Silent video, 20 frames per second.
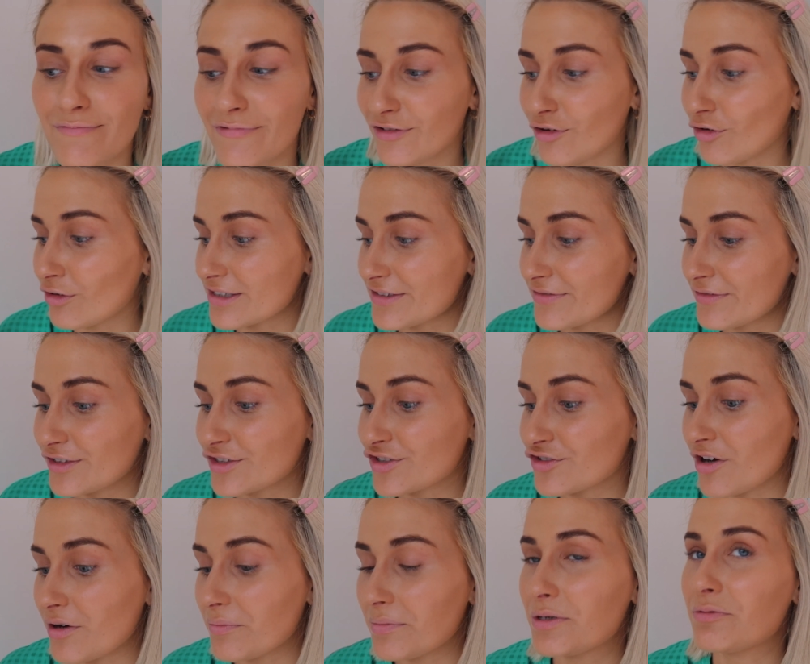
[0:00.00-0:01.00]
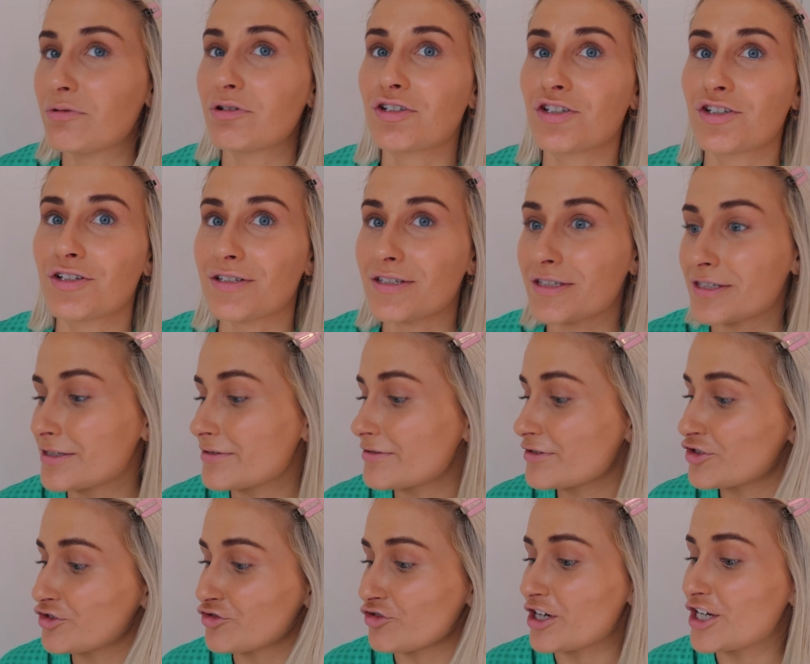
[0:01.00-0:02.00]
flawless filter on me, which is
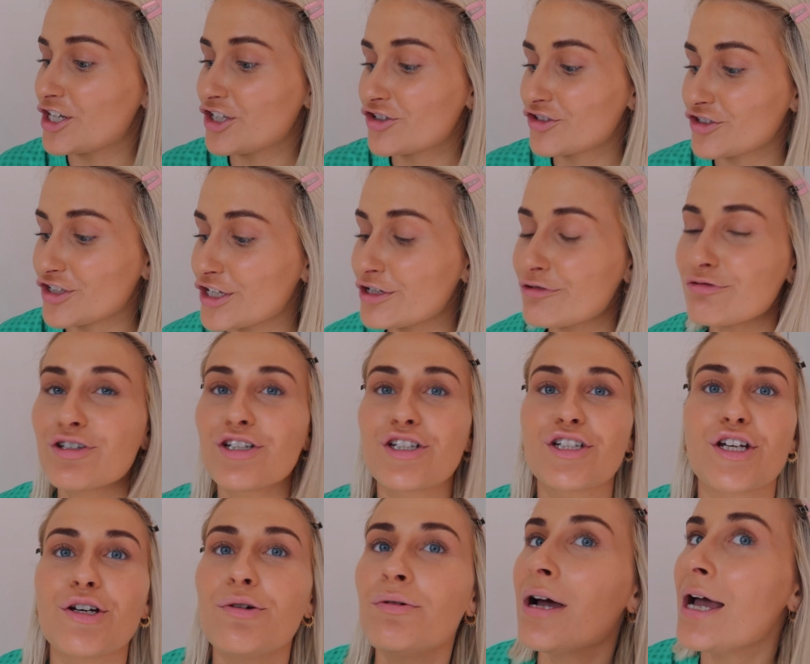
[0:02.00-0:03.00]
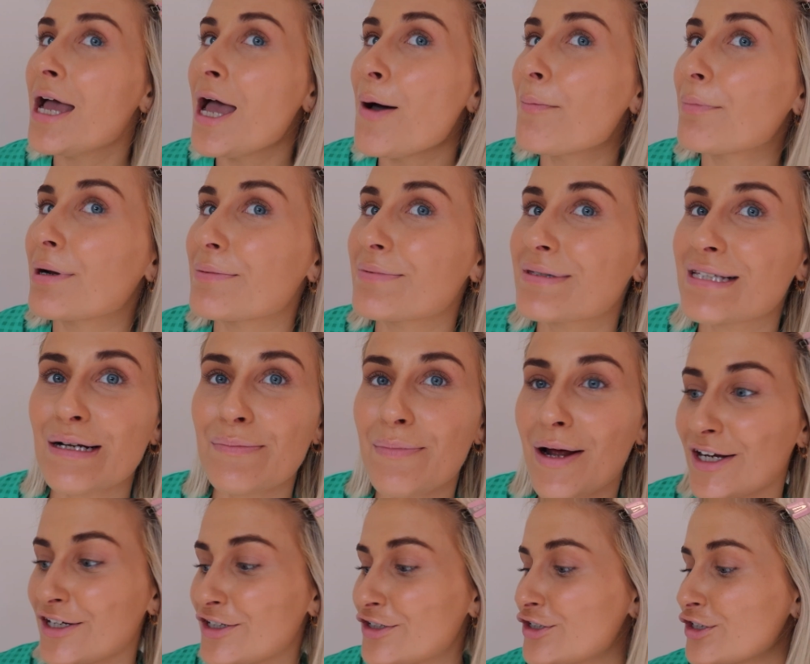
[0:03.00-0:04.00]
strange because I usually do, but I'm still
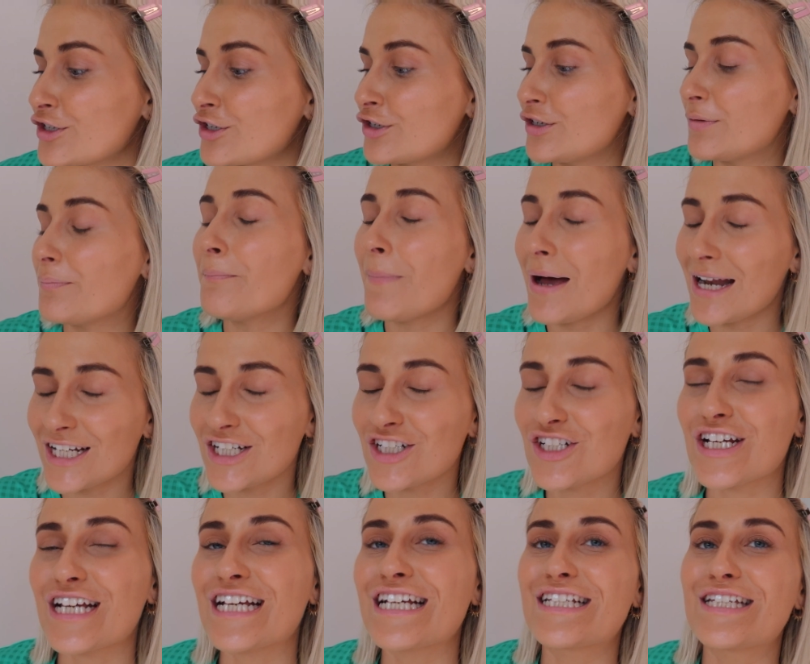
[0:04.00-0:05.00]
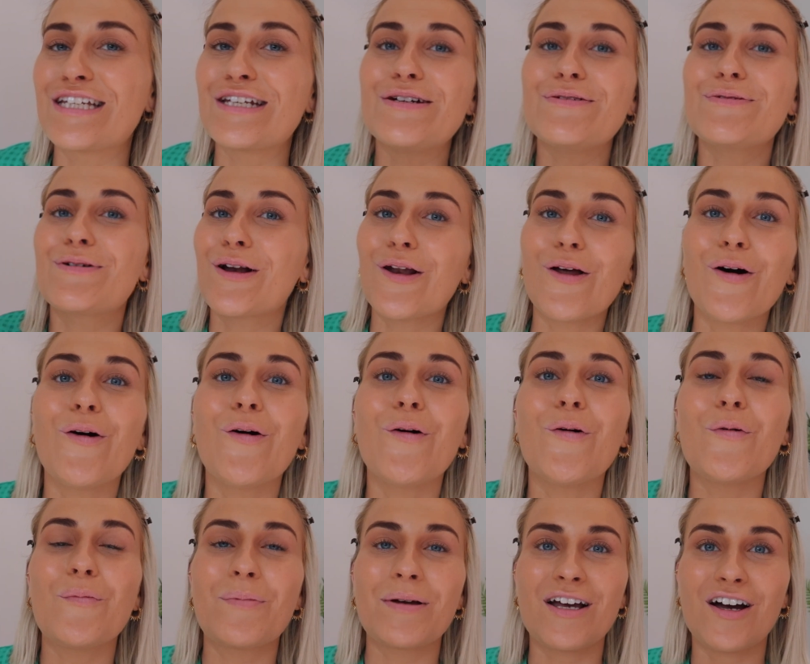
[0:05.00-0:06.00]
managing to
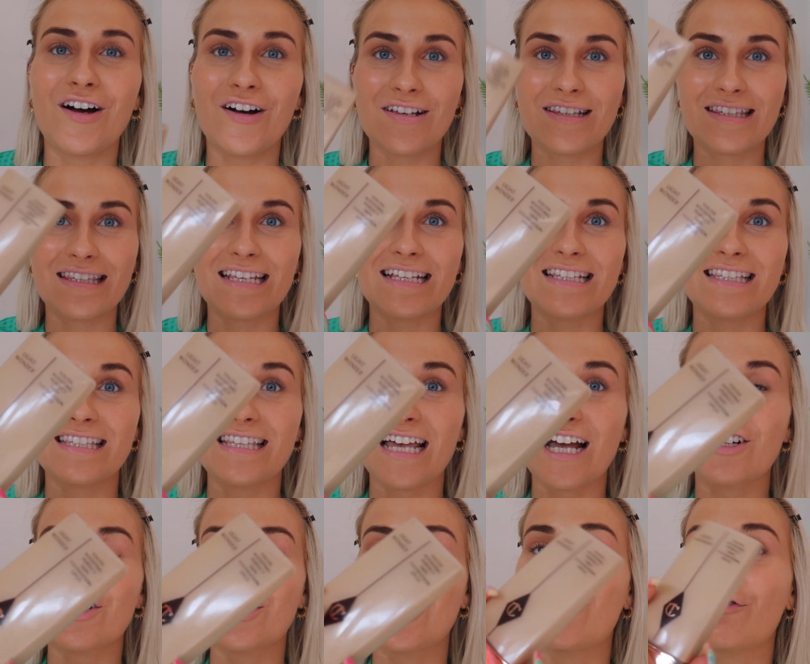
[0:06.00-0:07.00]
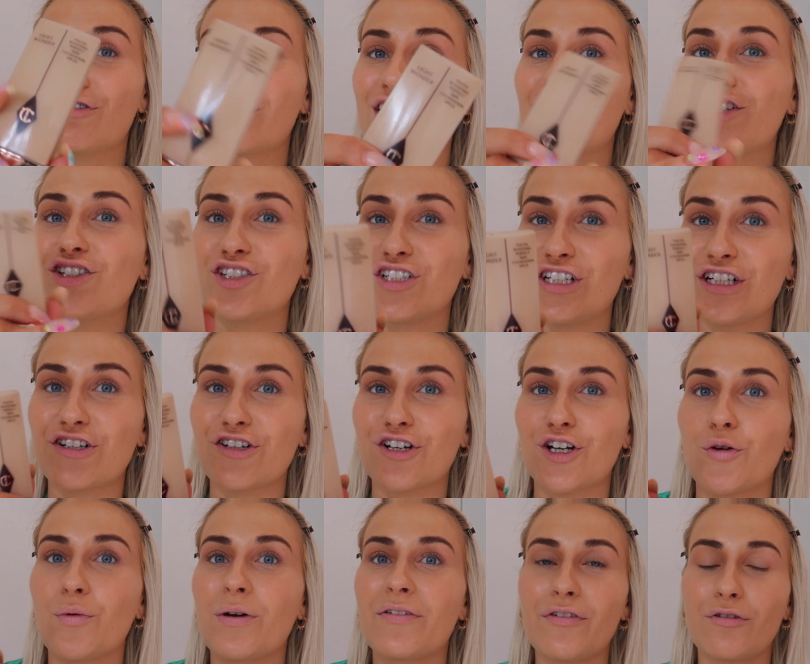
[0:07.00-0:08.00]
glow because this is actually a really sheer
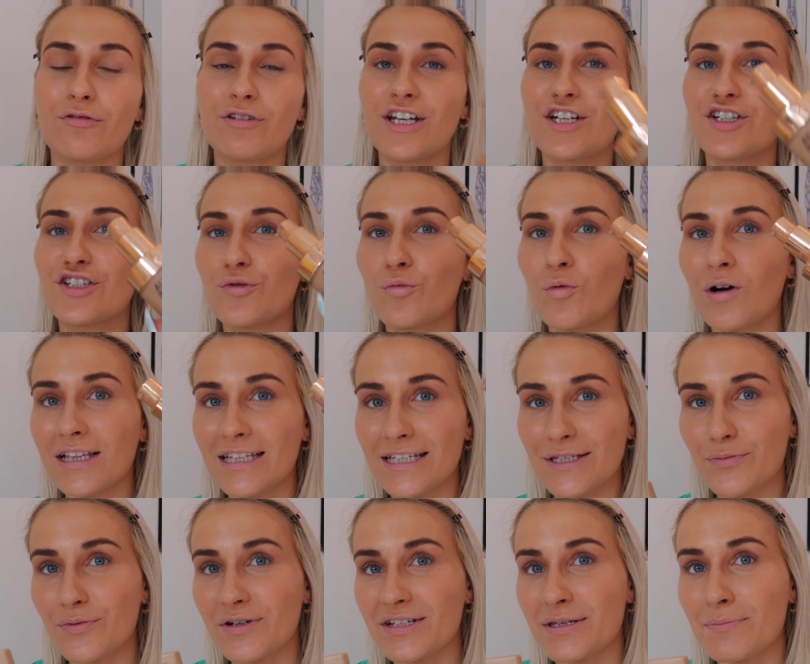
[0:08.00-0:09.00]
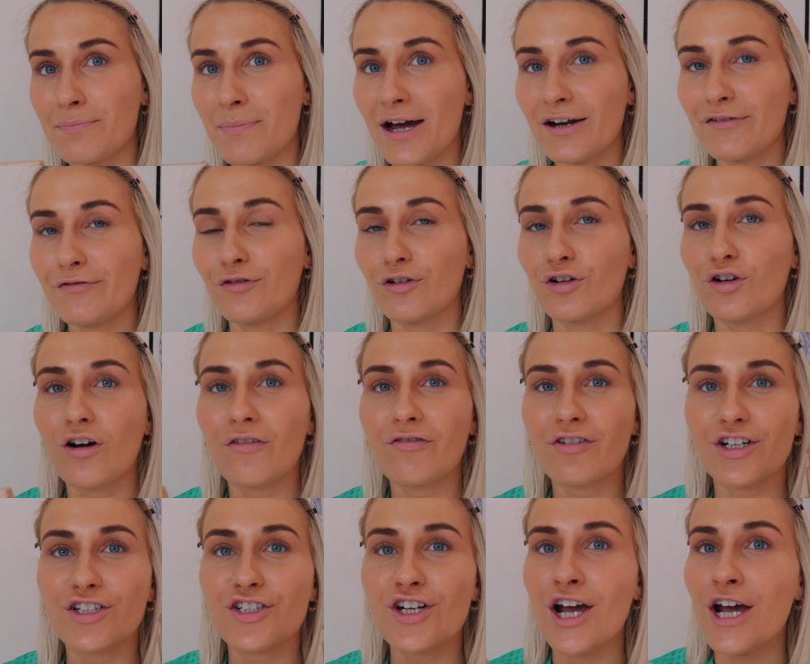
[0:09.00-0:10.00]
glowy foundation, while this one is a matte full
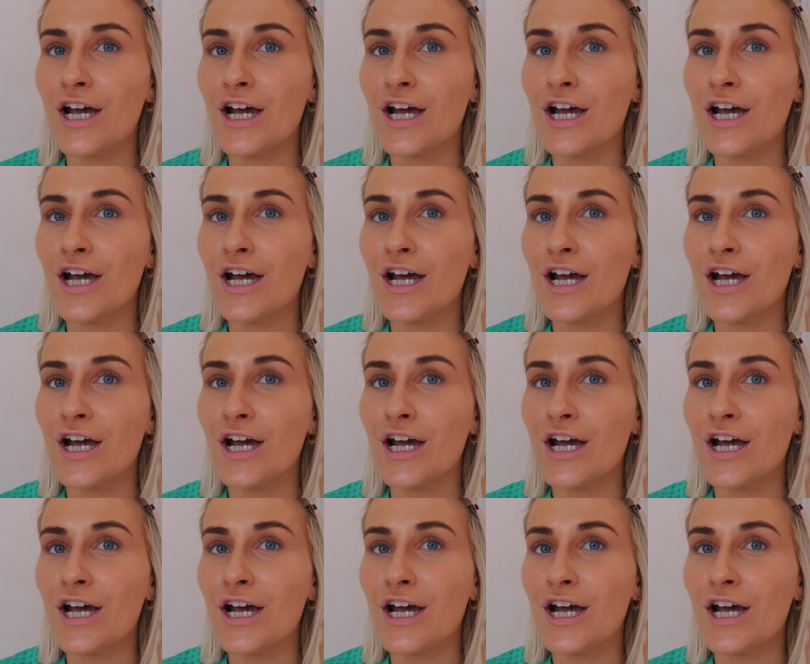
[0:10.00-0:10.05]
coverage.